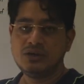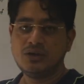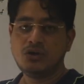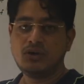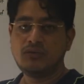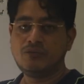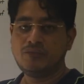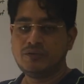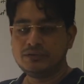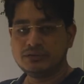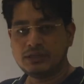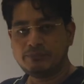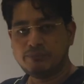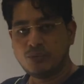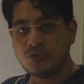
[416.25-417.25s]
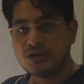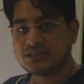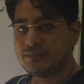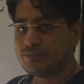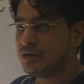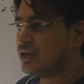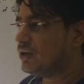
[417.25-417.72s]
of the poor
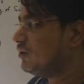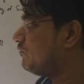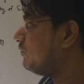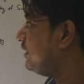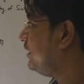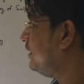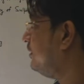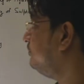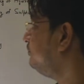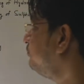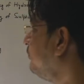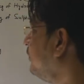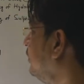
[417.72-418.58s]
supply of air.